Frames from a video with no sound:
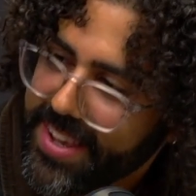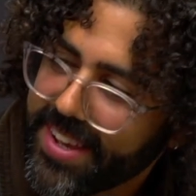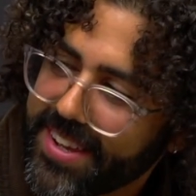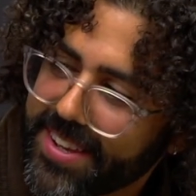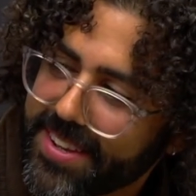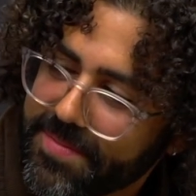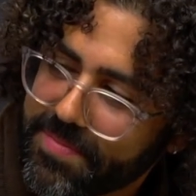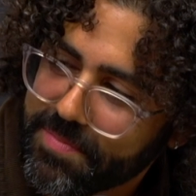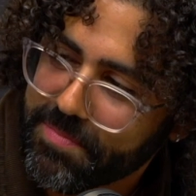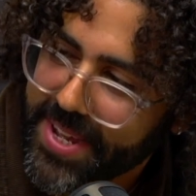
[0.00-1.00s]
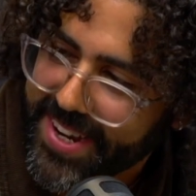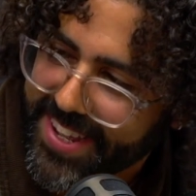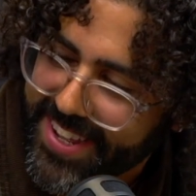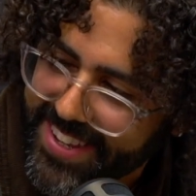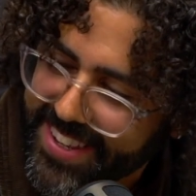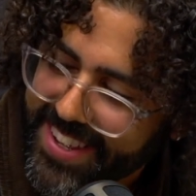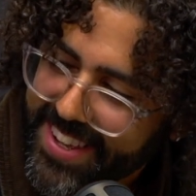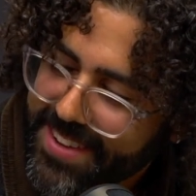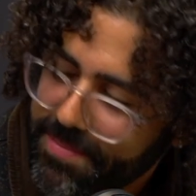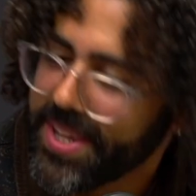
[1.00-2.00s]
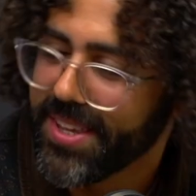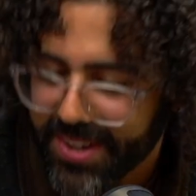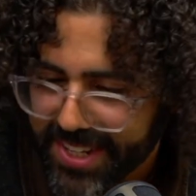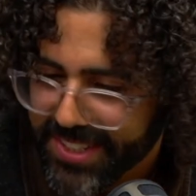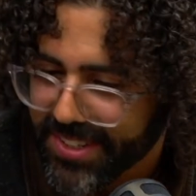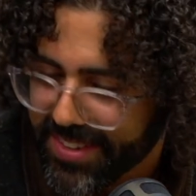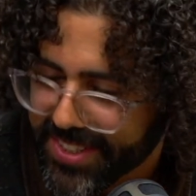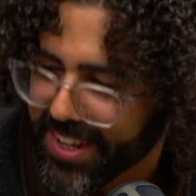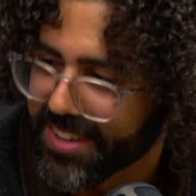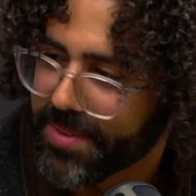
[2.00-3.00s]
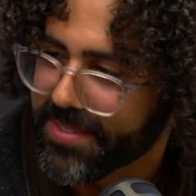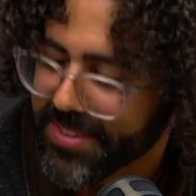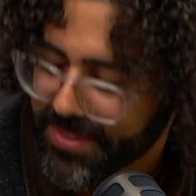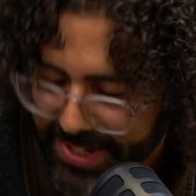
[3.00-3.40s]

But I still have a soft spot for the Red